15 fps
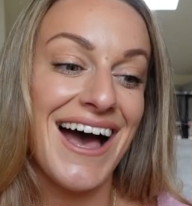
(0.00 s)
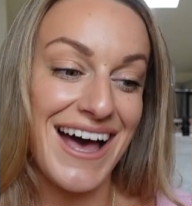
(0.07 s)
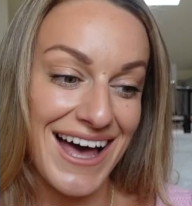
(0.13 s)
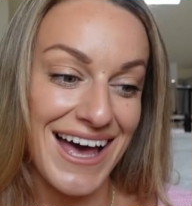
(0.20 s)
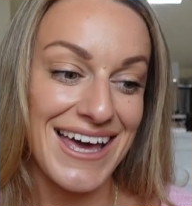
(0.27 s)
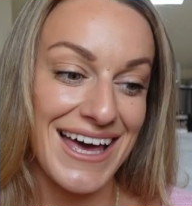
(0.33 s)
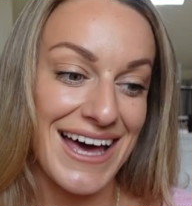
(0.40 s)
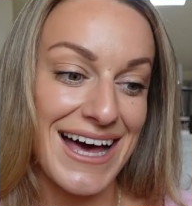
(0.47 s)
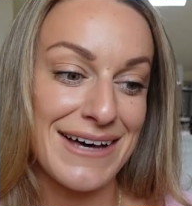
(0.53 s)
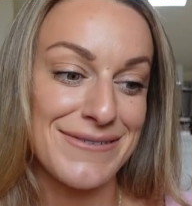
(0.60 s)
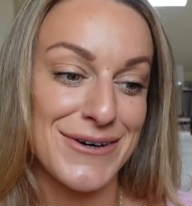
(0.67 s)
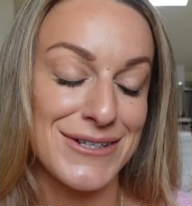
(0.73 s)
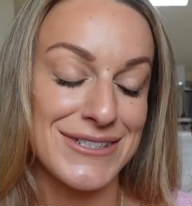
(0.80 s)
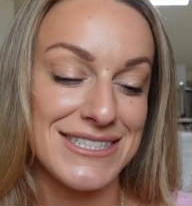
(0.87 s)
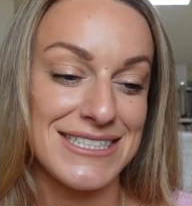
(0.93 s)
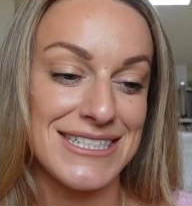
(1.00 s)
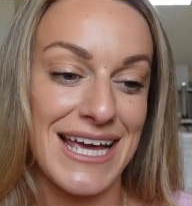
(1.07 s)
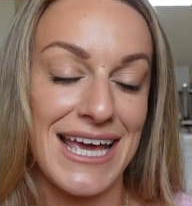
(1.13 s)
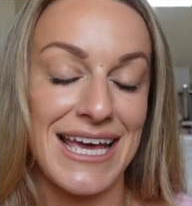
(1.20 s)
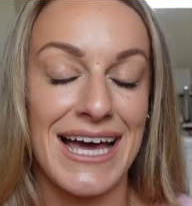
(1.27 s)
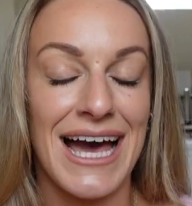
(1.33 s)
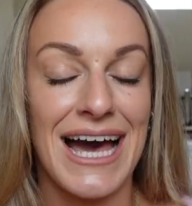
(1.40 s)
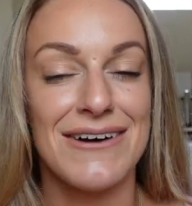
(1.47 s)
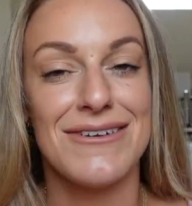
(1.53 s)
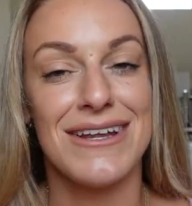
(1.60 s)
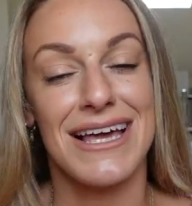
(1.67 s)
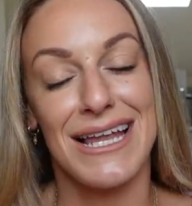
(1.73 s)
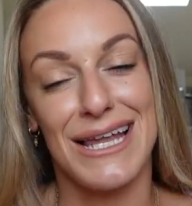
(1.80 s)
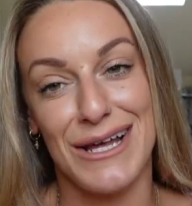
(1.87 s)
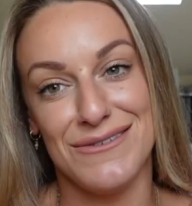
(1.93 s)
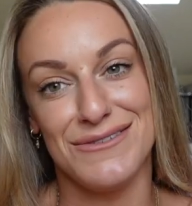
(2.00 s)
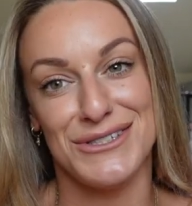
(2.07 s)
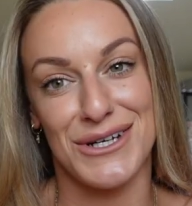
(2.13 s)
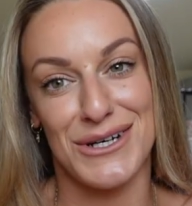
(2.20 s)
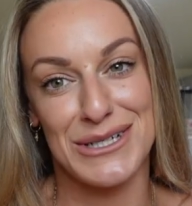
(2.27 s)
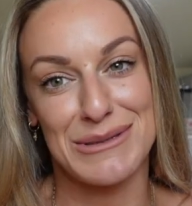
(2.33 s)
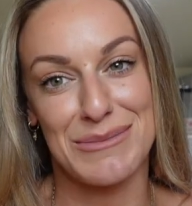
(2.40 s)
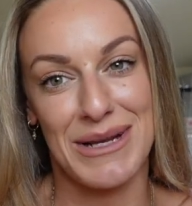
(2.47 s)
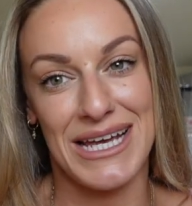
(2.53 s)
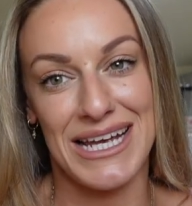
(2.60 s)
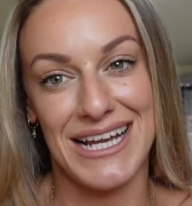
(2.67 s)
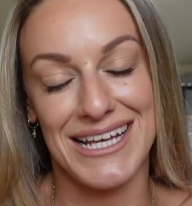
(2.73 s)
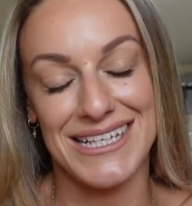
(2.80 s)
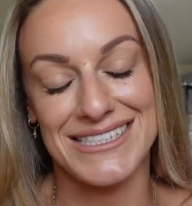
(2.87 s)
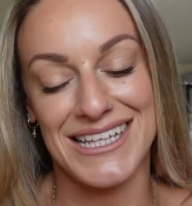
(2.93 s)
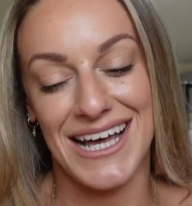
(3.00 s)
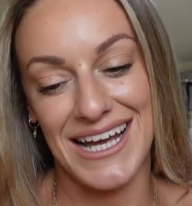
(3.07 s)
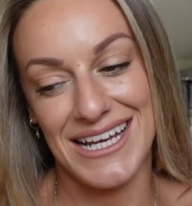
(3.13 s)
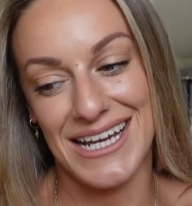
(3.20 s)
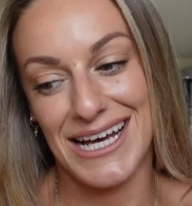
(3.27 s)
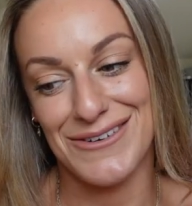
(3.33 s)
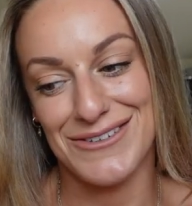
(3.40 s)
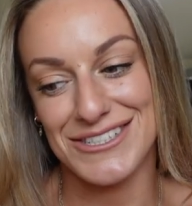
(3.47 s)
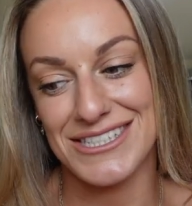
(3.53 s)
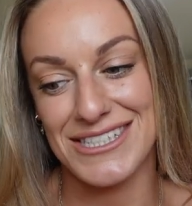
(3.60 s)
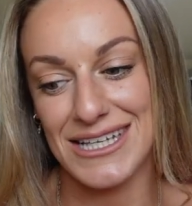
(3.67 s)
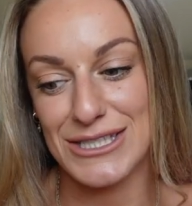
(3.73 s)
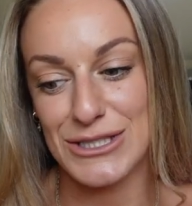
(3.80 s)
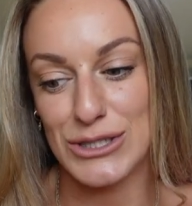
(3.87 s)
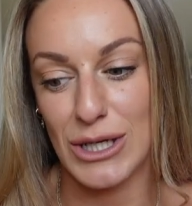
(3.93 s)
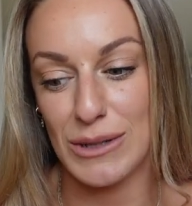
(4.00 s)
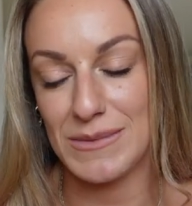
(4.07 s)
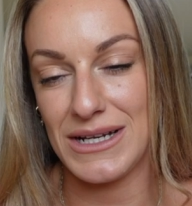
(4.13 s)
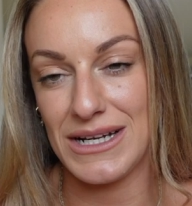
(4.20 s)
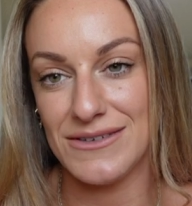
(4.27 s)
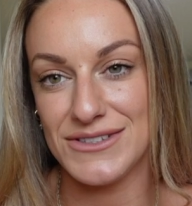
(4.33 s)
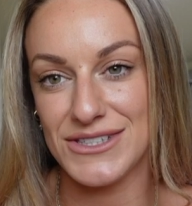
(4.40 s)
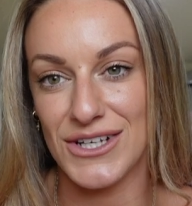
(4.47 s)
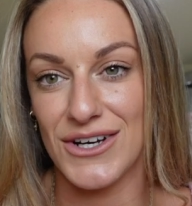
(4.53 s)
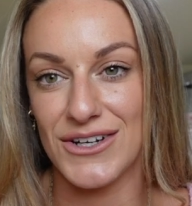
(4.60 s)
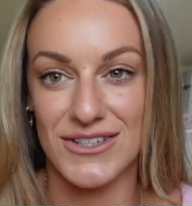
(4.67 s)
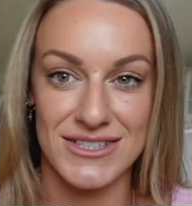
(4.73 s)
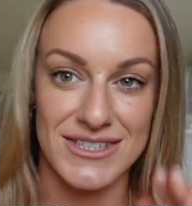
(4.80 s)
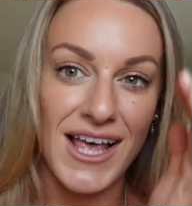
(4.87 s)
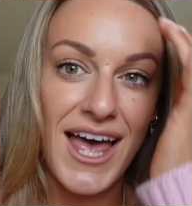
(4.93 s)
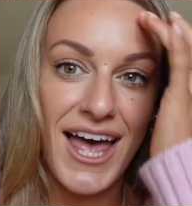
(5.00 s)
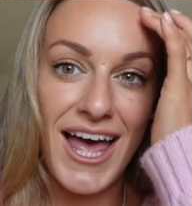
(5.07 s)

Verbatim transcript: I have on today, I have like a love songs playlist that I love, which is like soppy love songs.